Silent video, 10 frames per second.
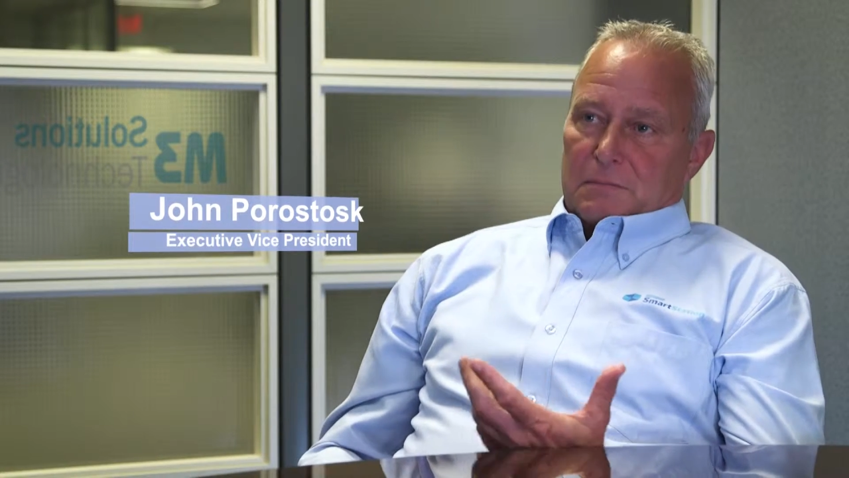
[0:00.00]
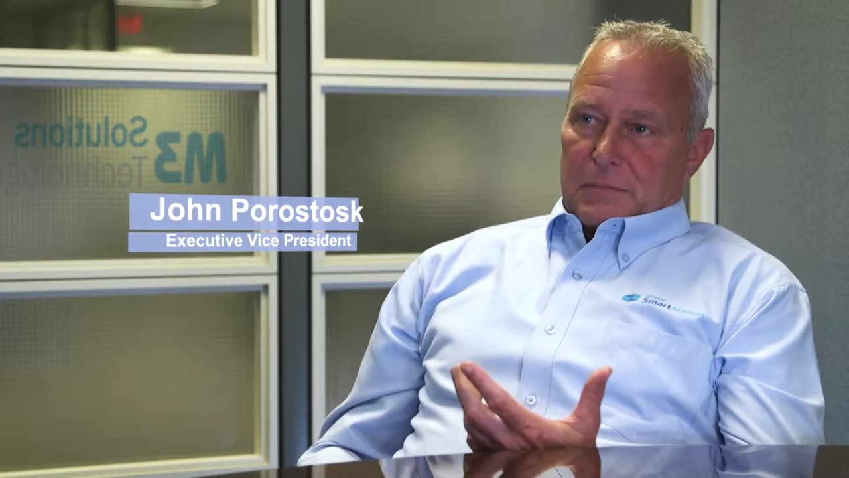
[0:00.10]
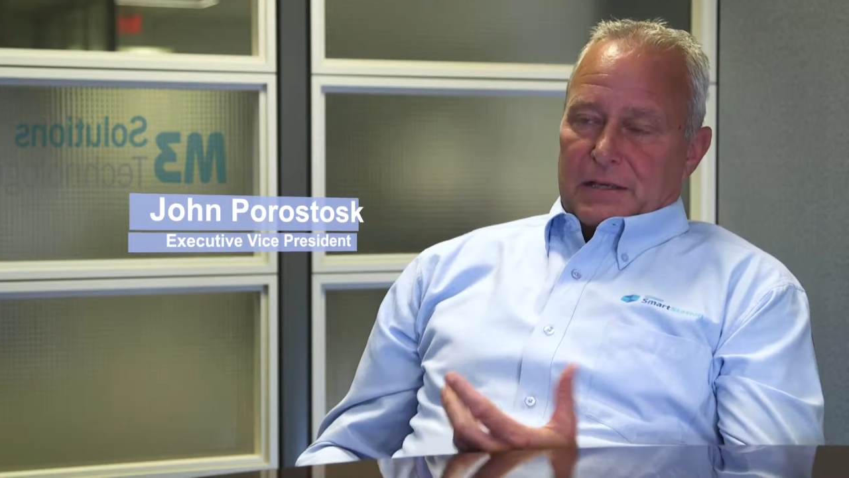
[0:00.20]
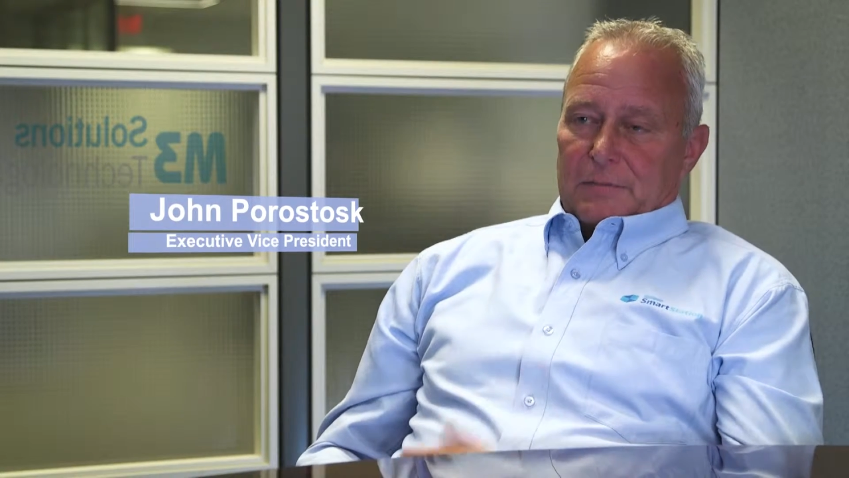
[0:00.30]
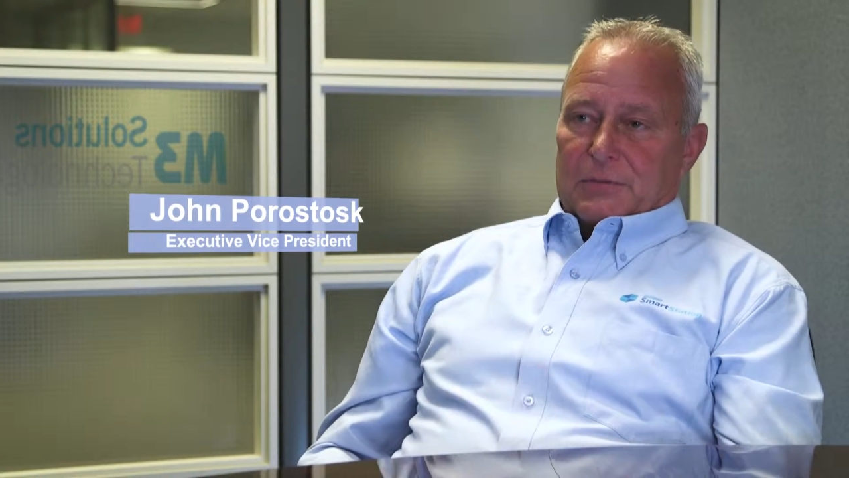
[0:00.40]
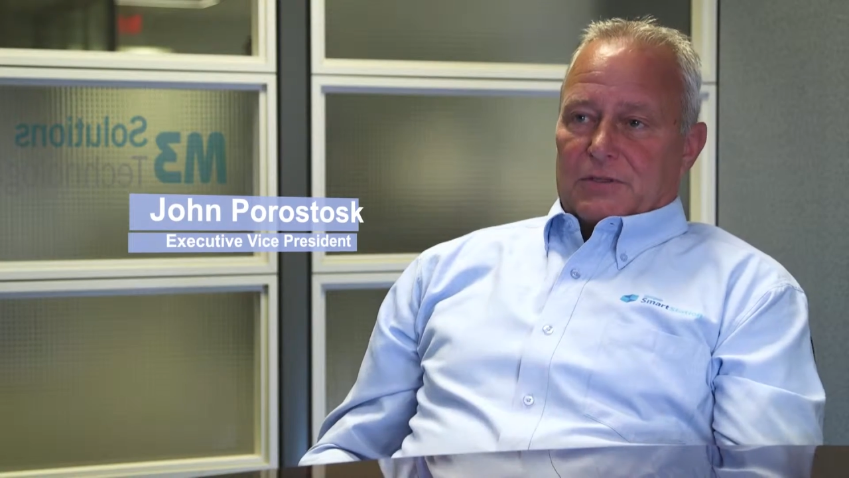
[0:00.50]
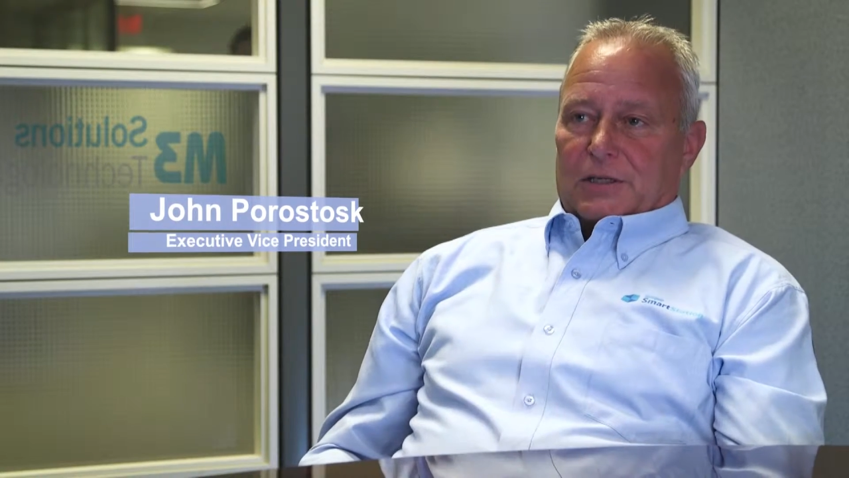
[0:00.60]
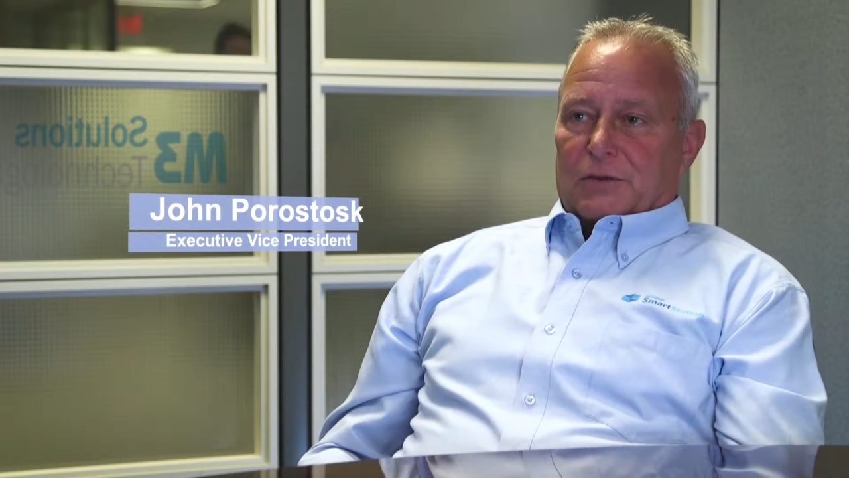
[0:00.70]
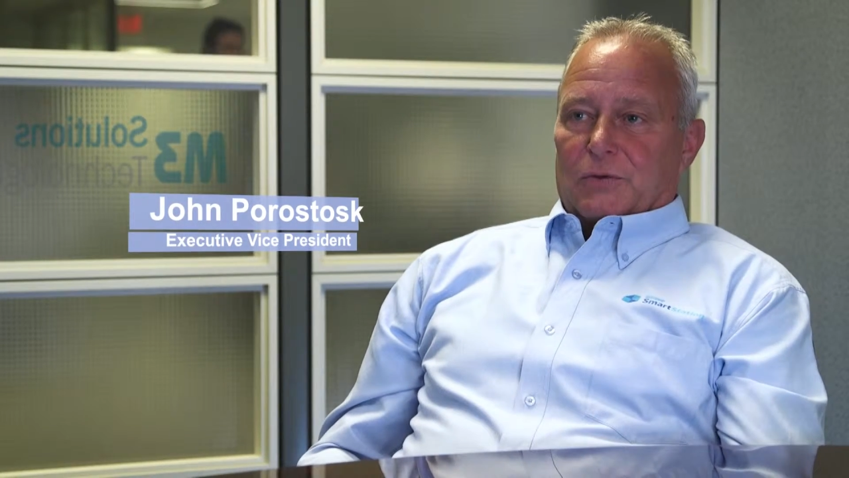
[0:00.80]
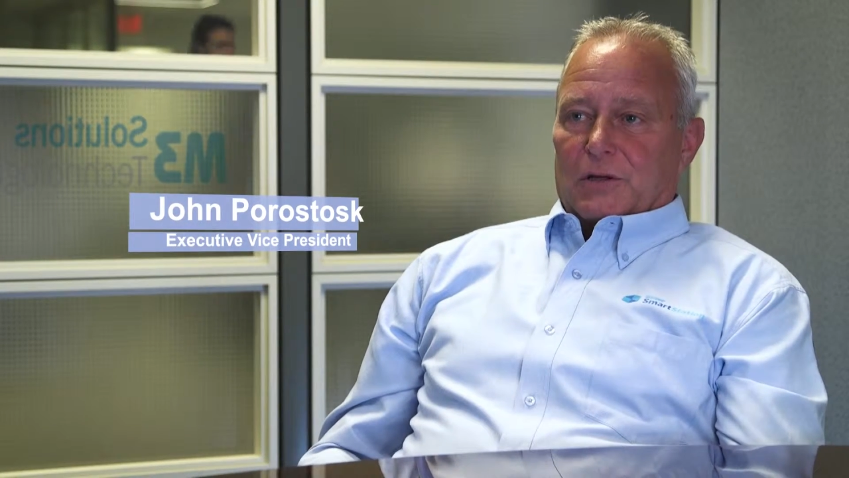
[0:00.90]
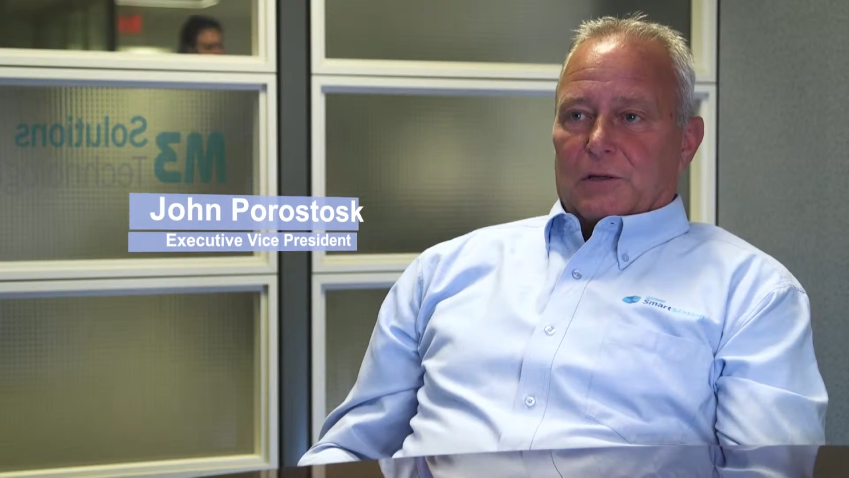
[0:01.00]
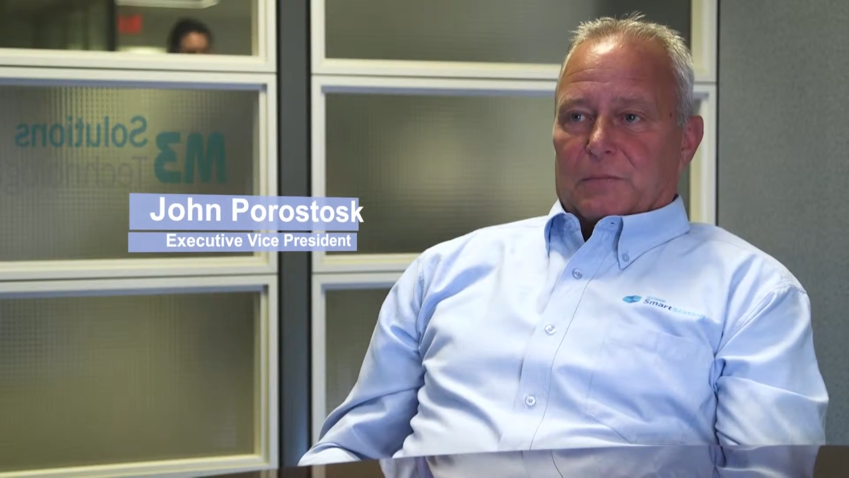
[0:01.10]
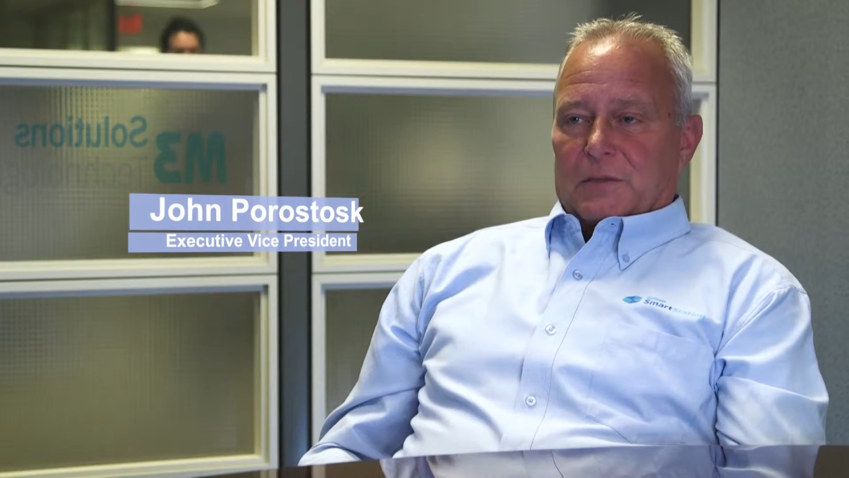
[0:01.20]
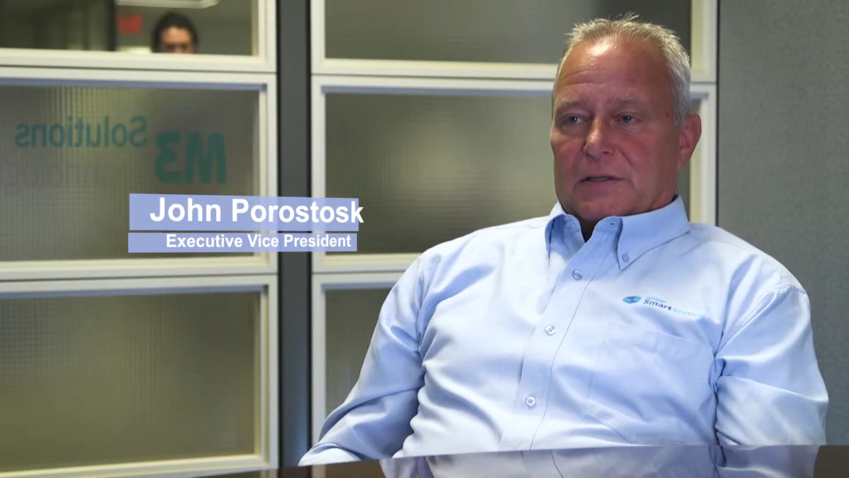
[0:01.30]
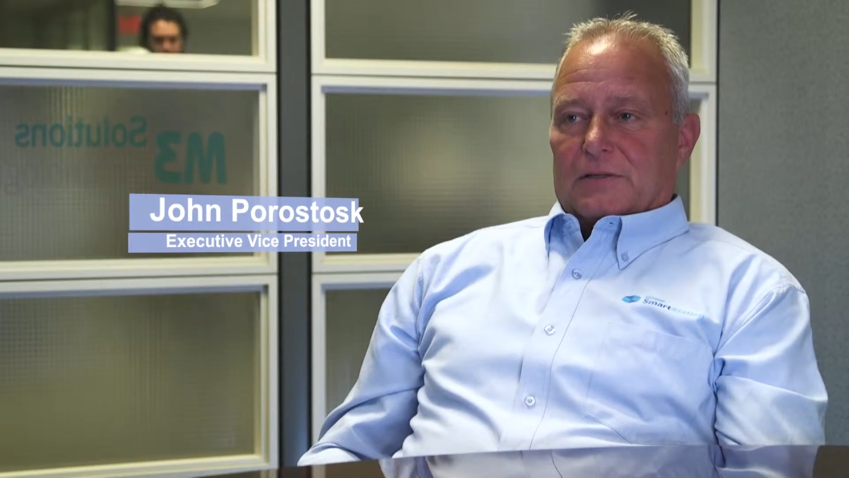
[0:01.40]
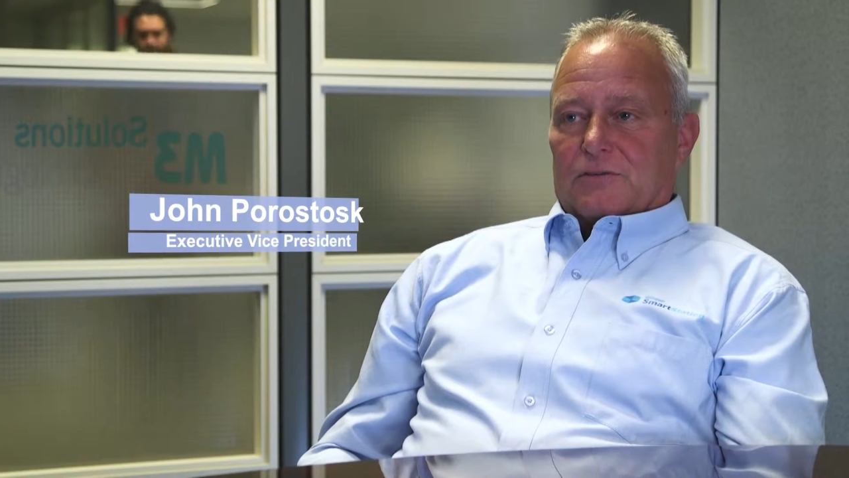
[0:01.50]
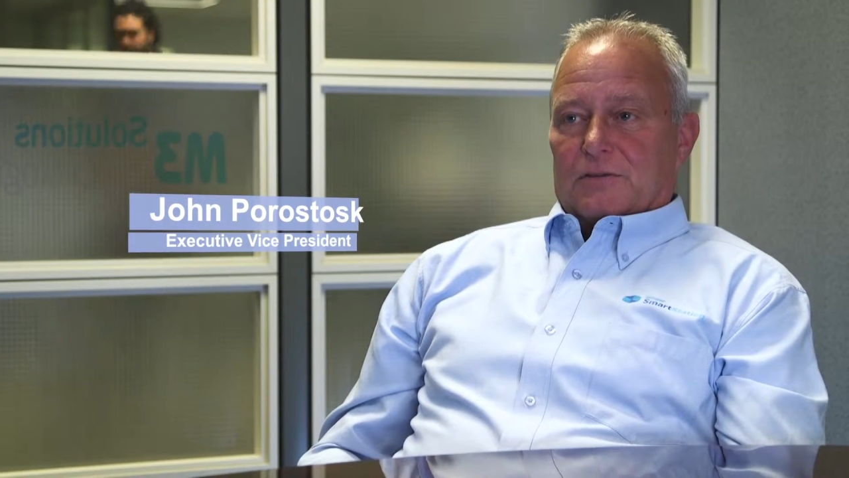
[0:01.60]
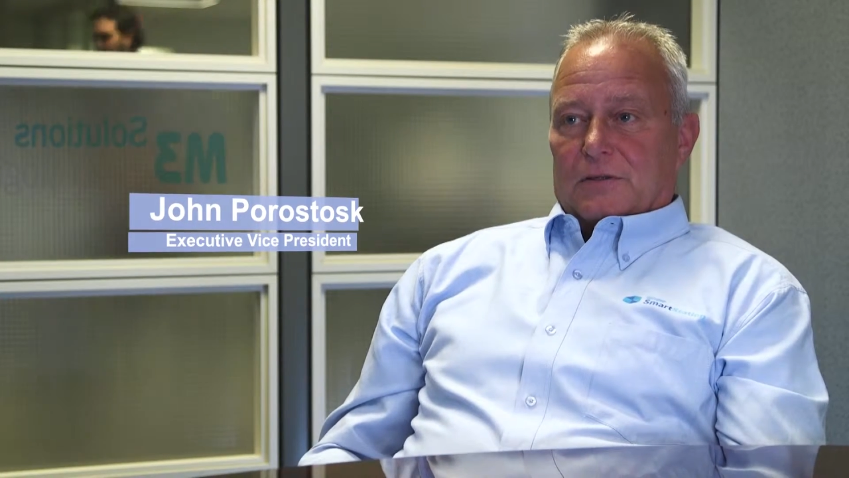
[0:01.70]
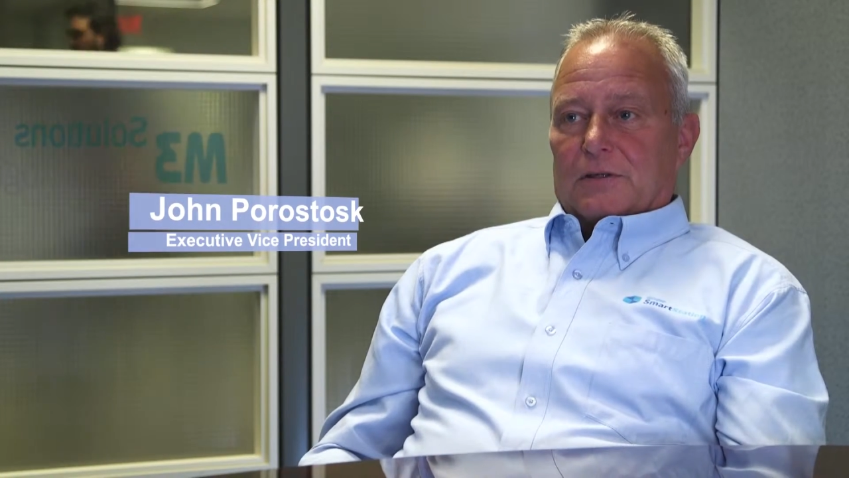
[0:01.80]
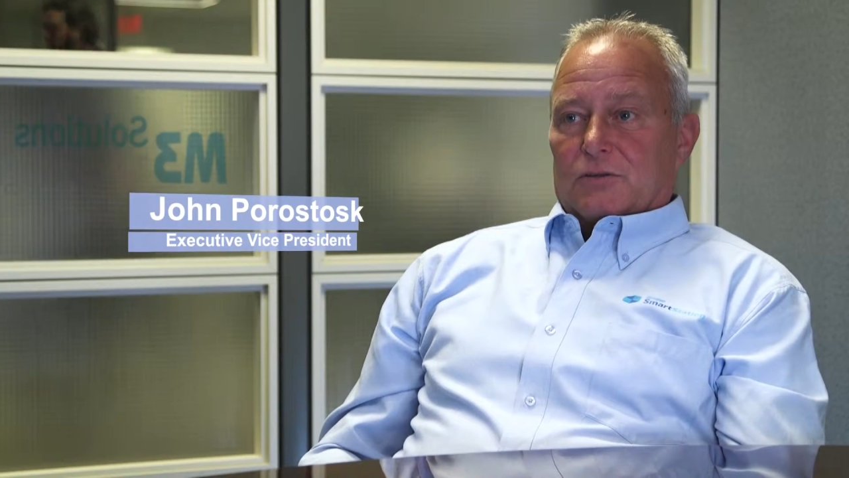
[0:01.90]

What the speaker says: by the particular company that's